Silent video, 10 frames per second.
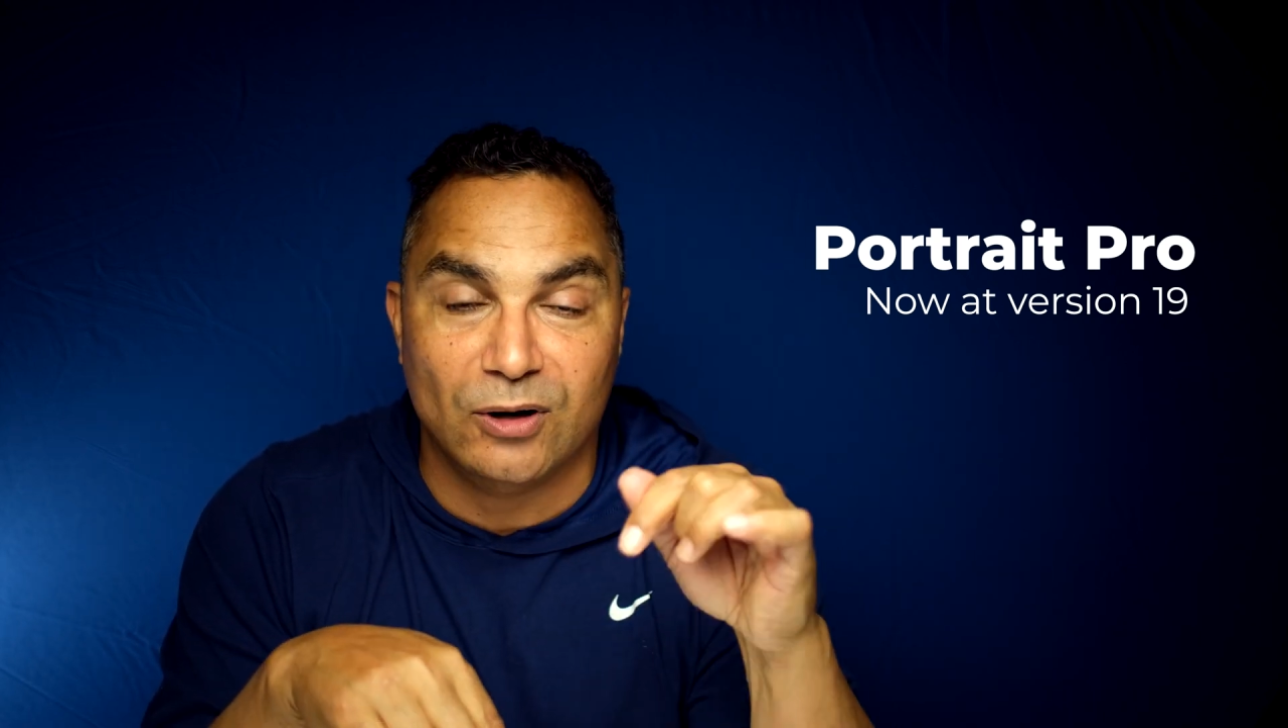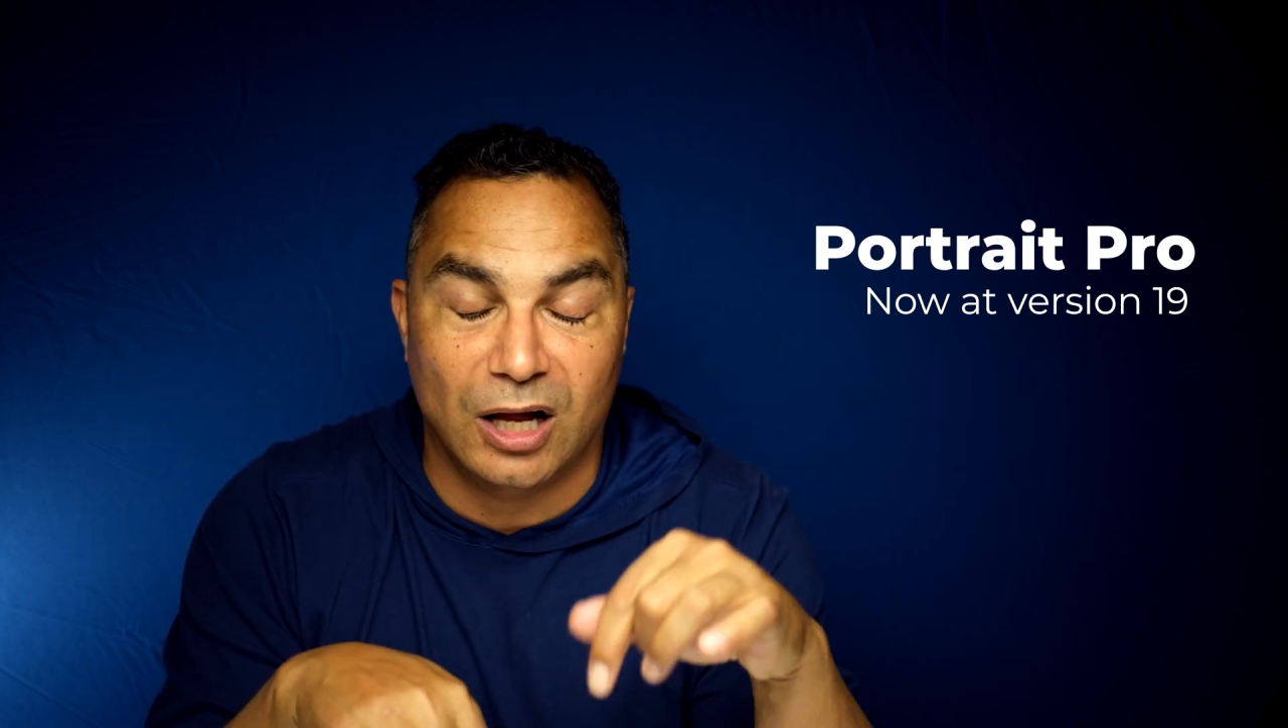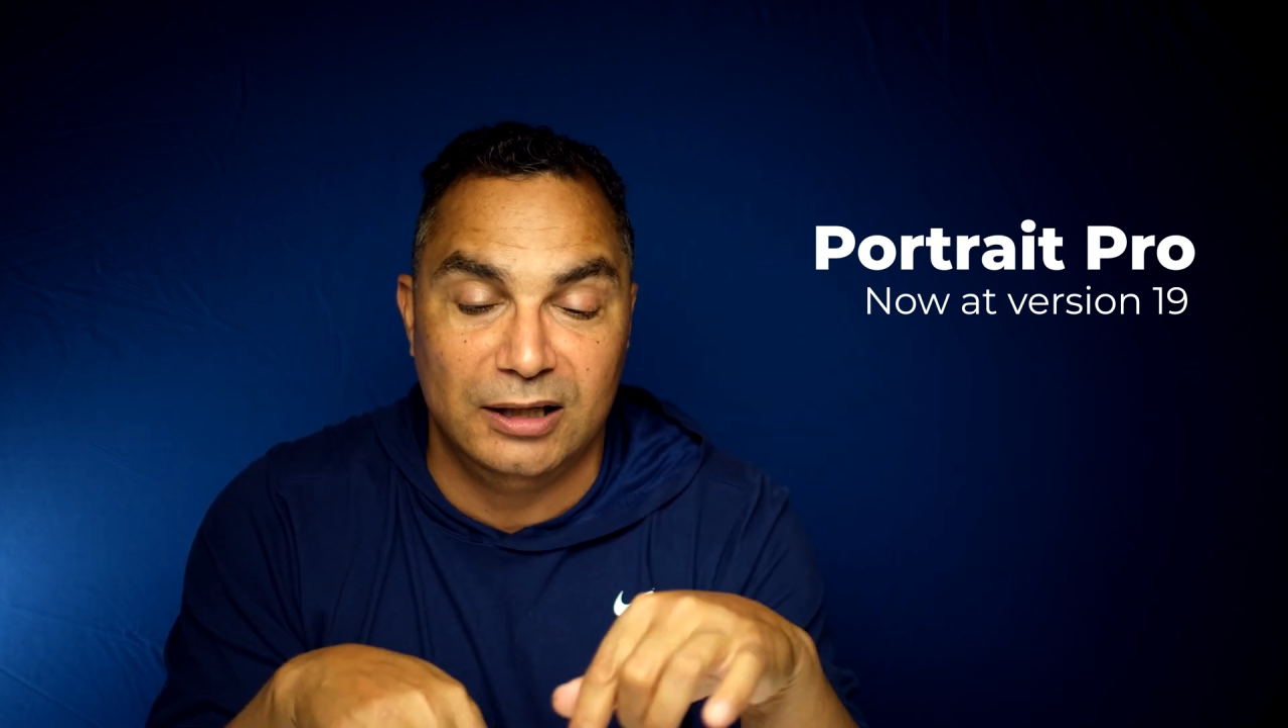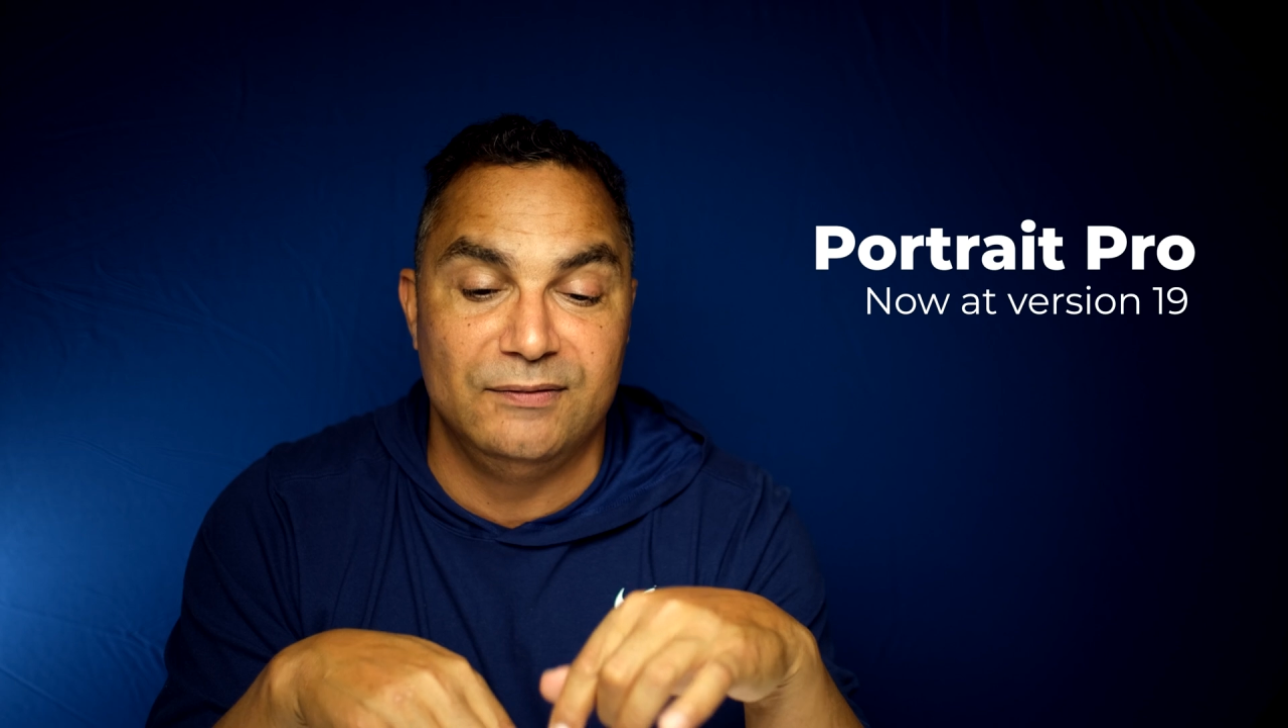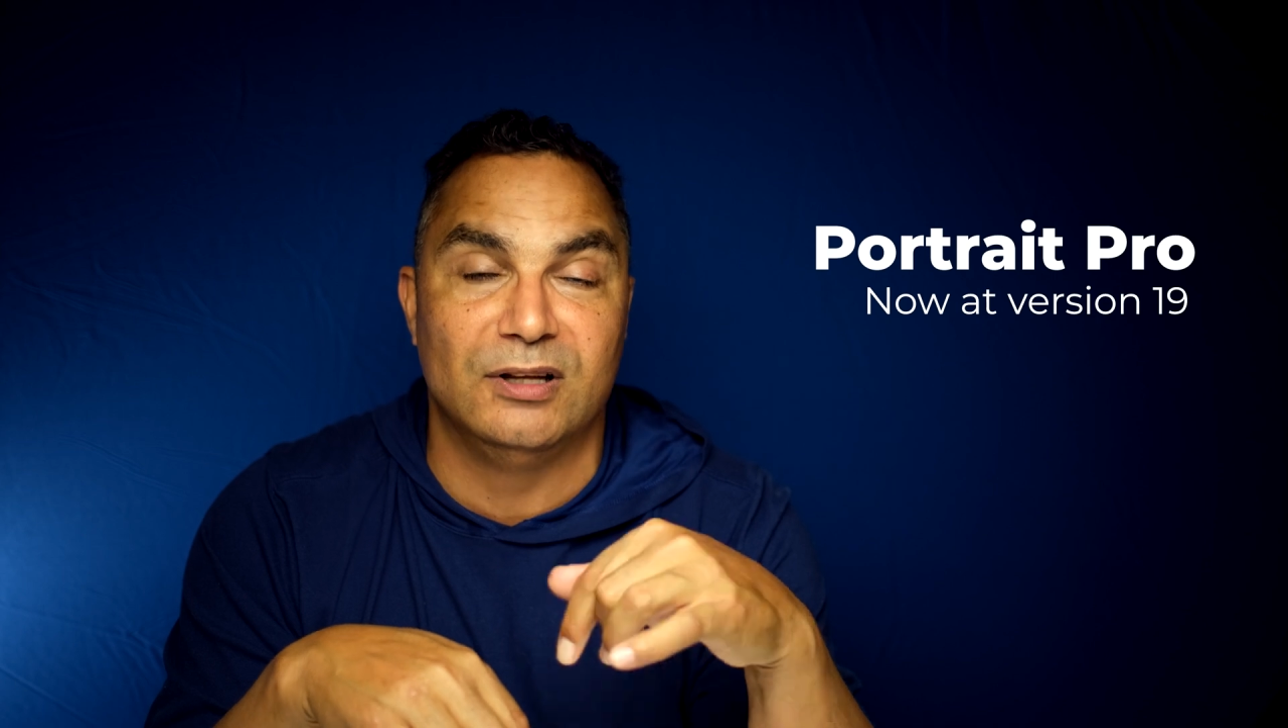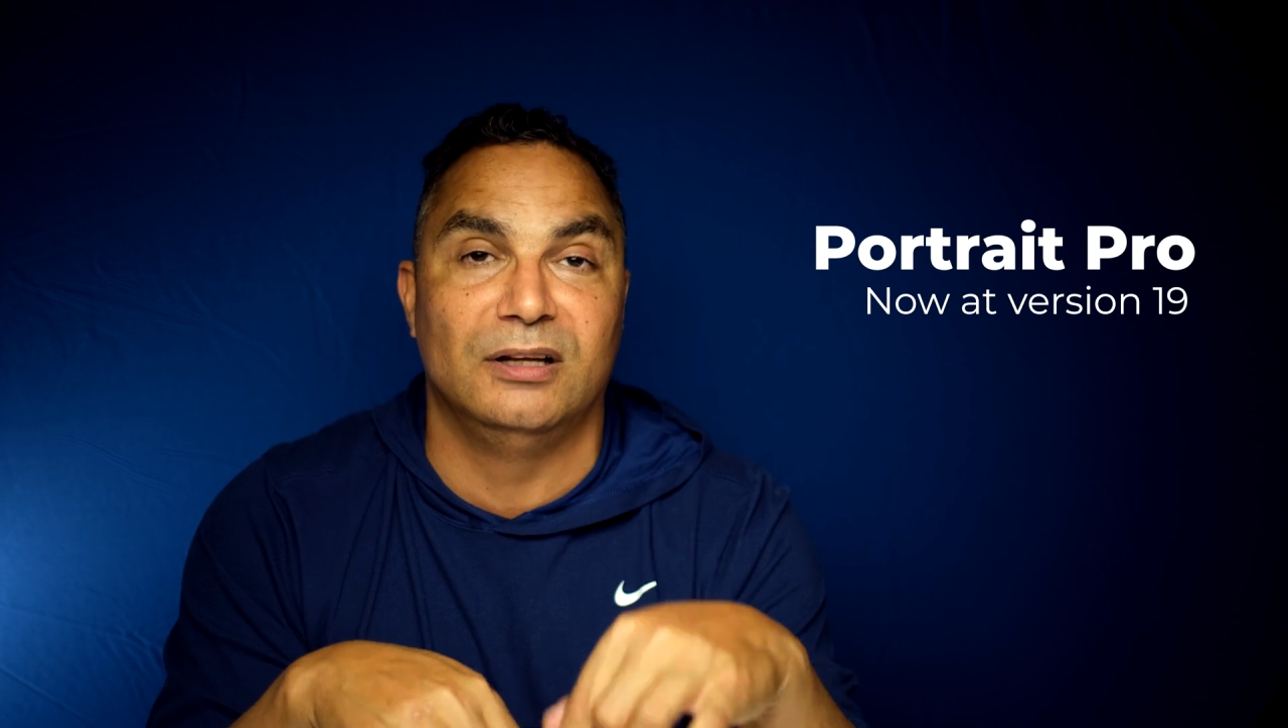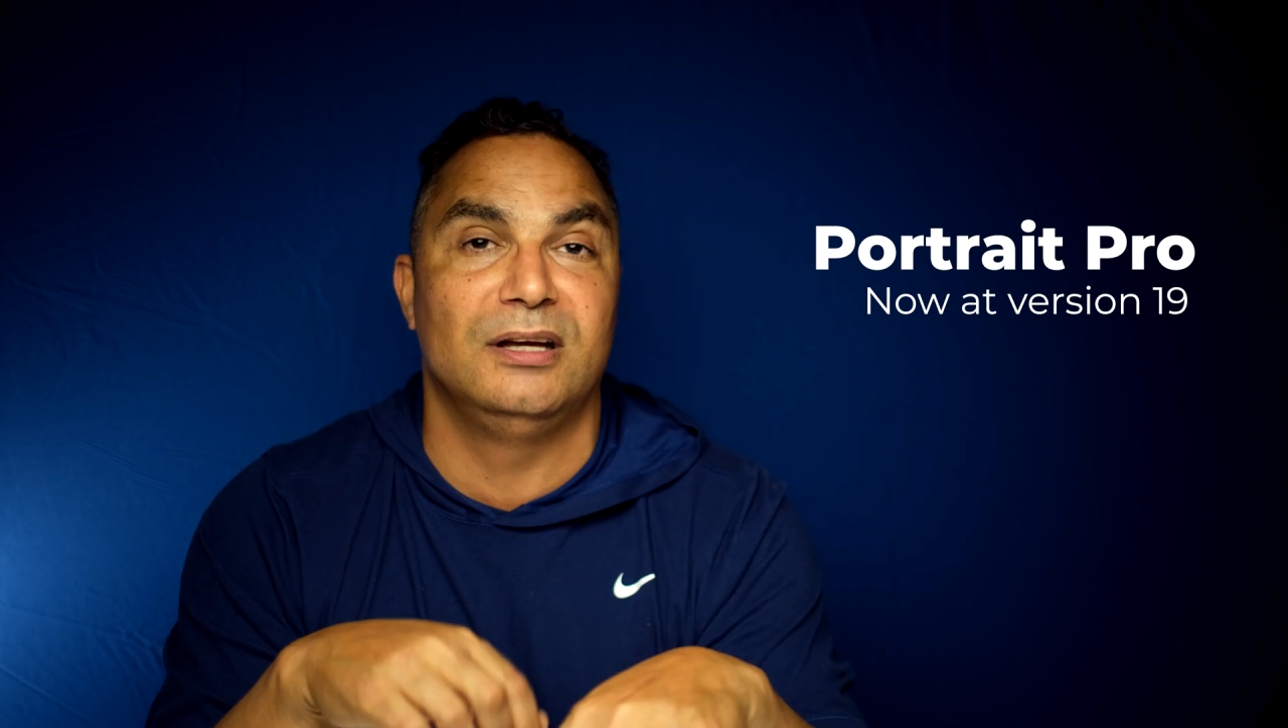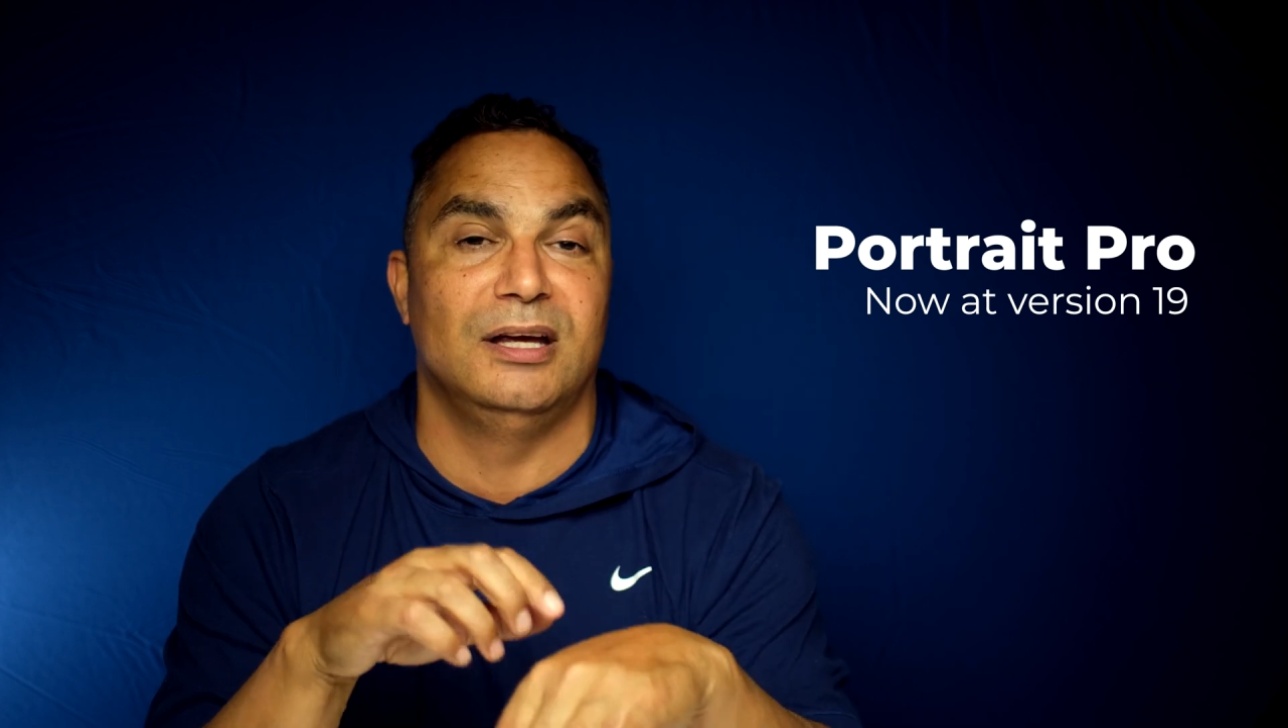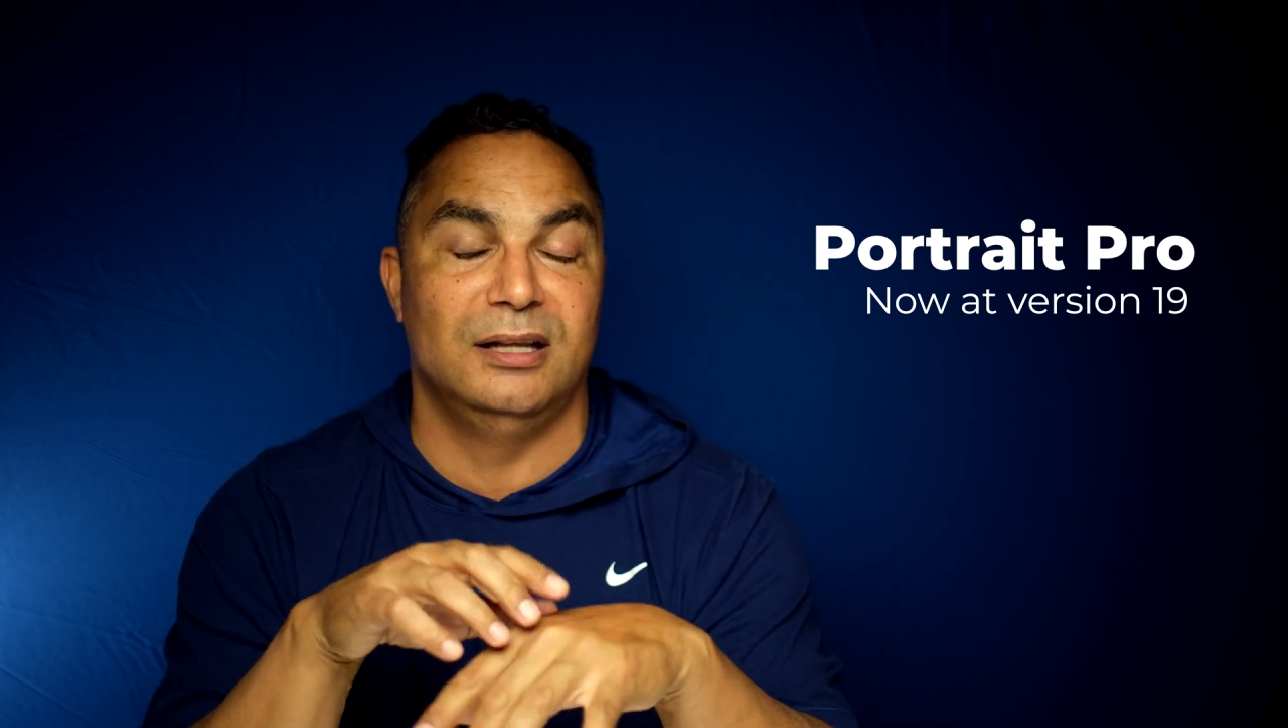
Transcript: I'll leave the link